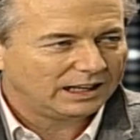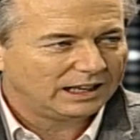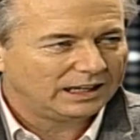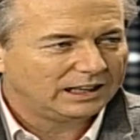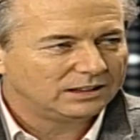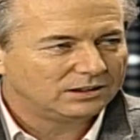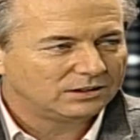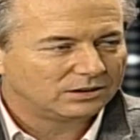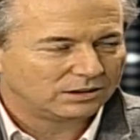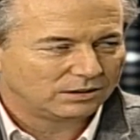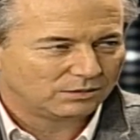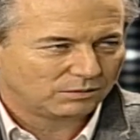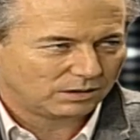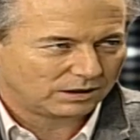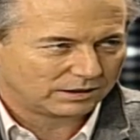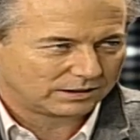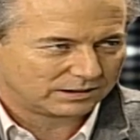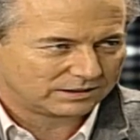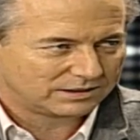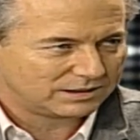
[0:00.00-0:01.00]
into the
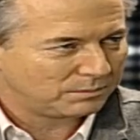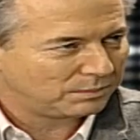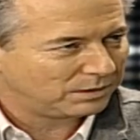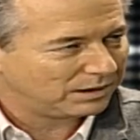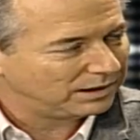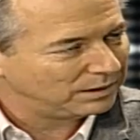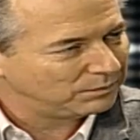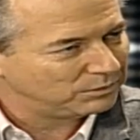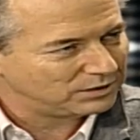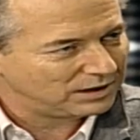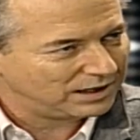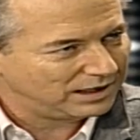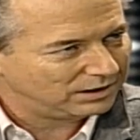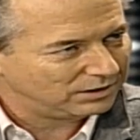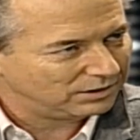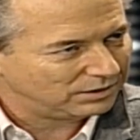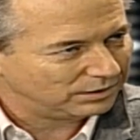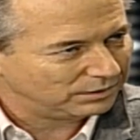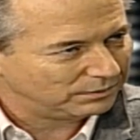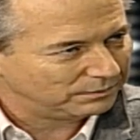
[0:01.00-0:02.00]
water. Siempre decimos
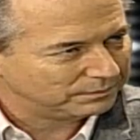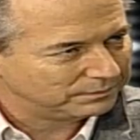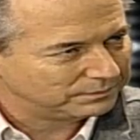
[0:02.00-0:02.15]
into.